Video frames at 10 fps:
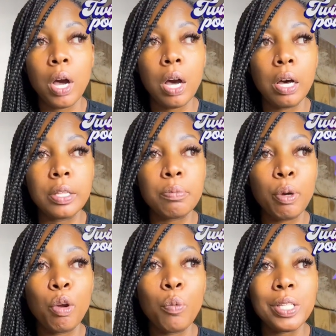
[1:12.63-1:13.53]
Uh,
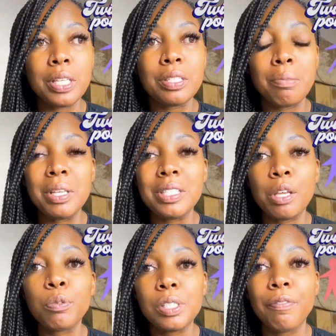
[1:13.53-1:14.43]
Spirit wants us to be
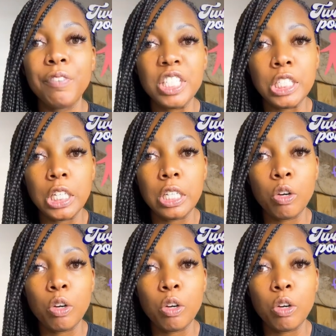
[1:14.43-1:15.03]
self sufficient.